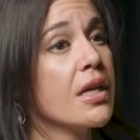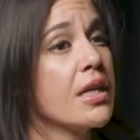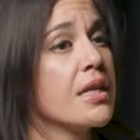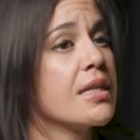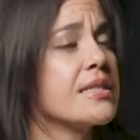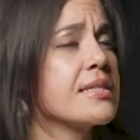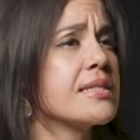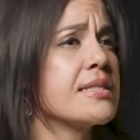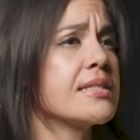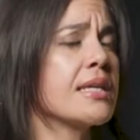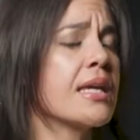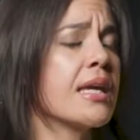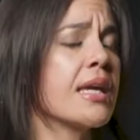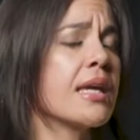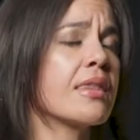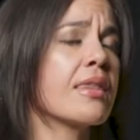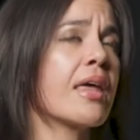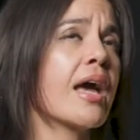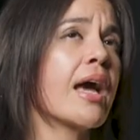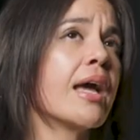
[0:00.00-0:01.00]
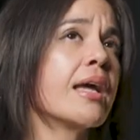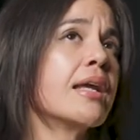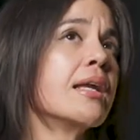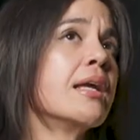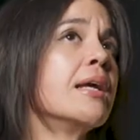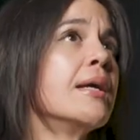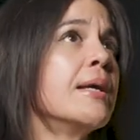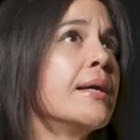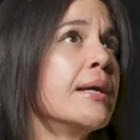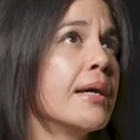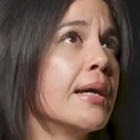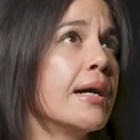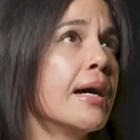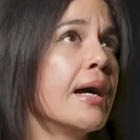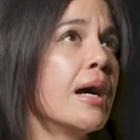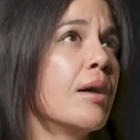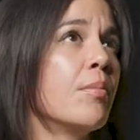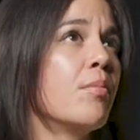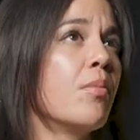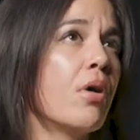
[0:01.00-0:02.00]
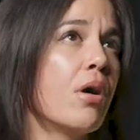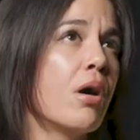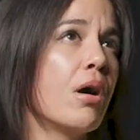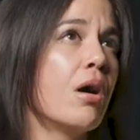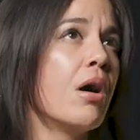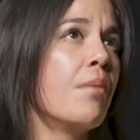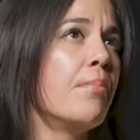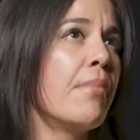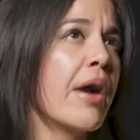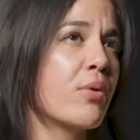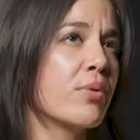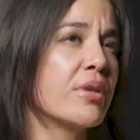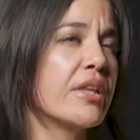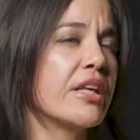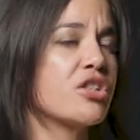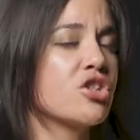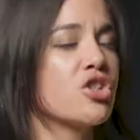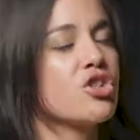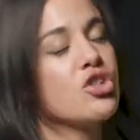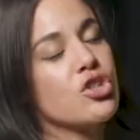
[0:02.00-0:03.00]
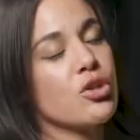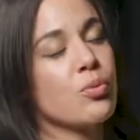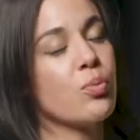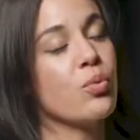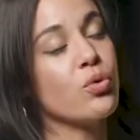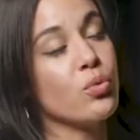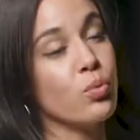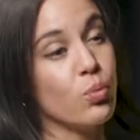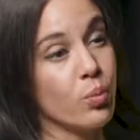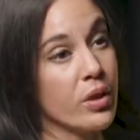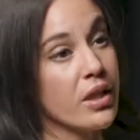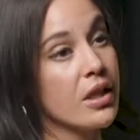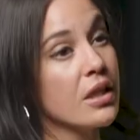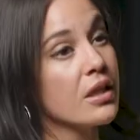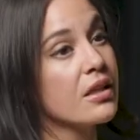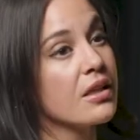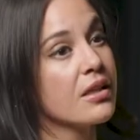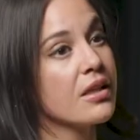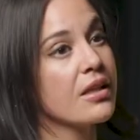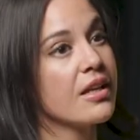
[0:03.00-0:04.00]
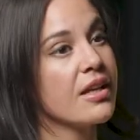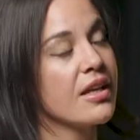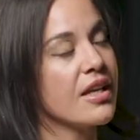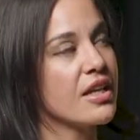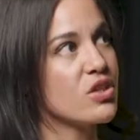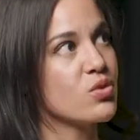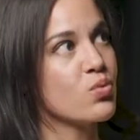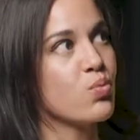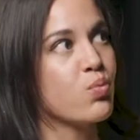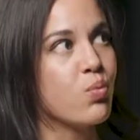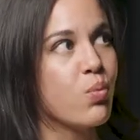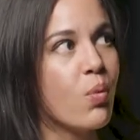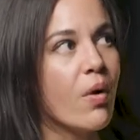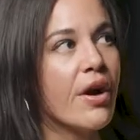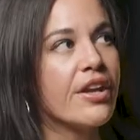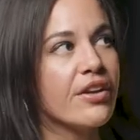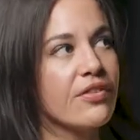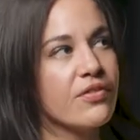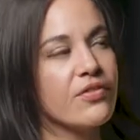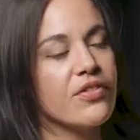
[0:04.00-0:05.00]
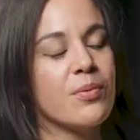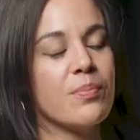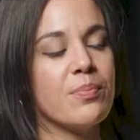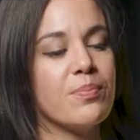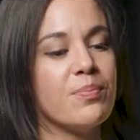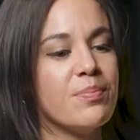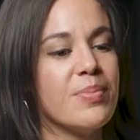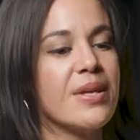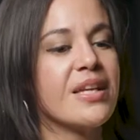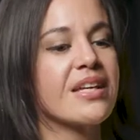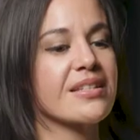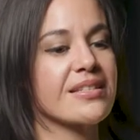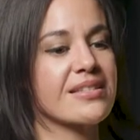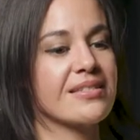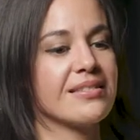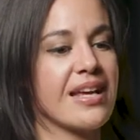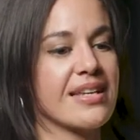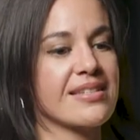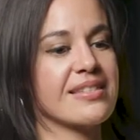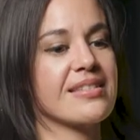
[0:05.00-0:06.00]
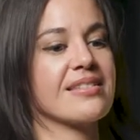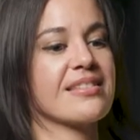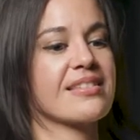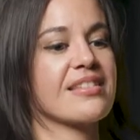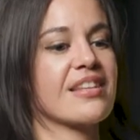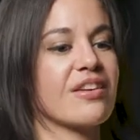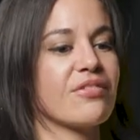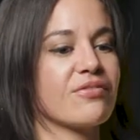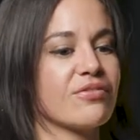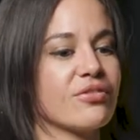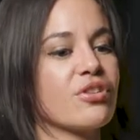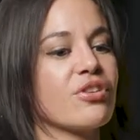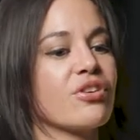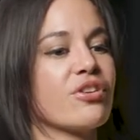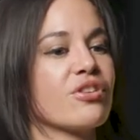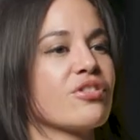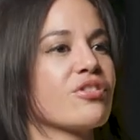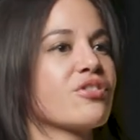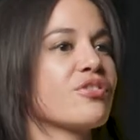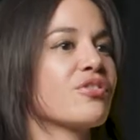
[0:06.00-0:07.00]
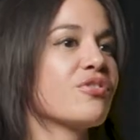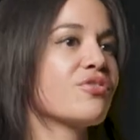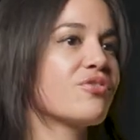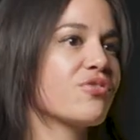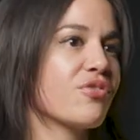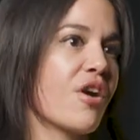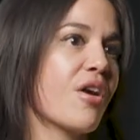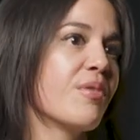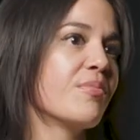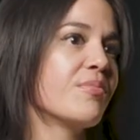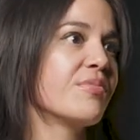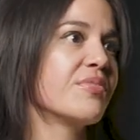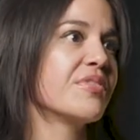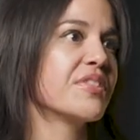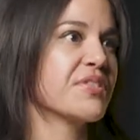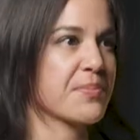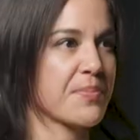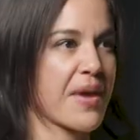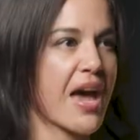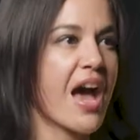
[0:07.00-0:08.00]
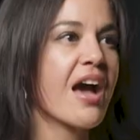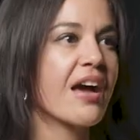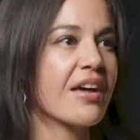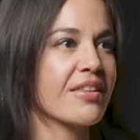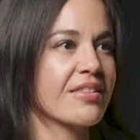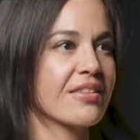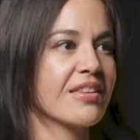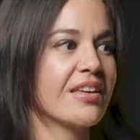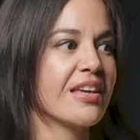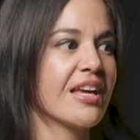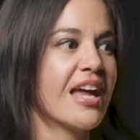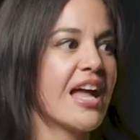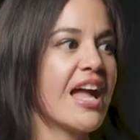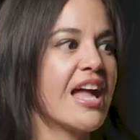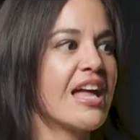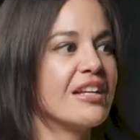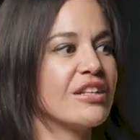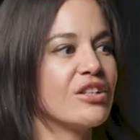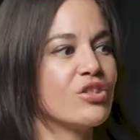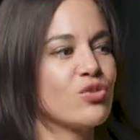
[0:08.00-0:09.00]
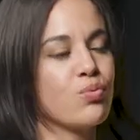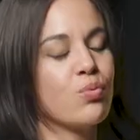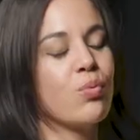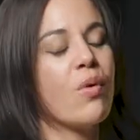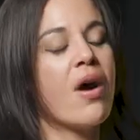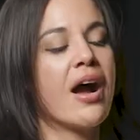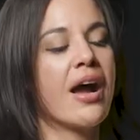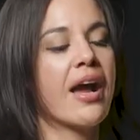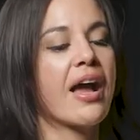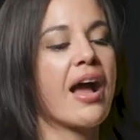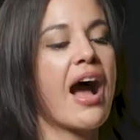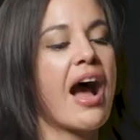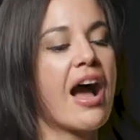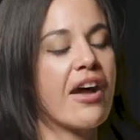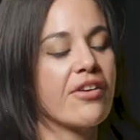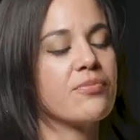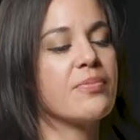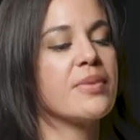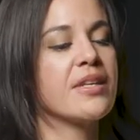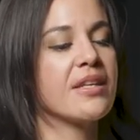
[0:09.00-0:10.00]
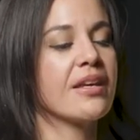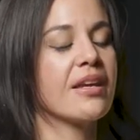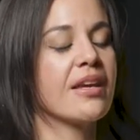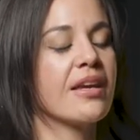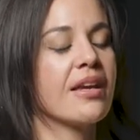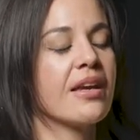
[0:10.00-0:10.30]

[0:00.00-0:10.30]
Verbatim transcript: is seeing that my relationship with will is one of the biggest lessons that I've learned from this path. And it's why I've been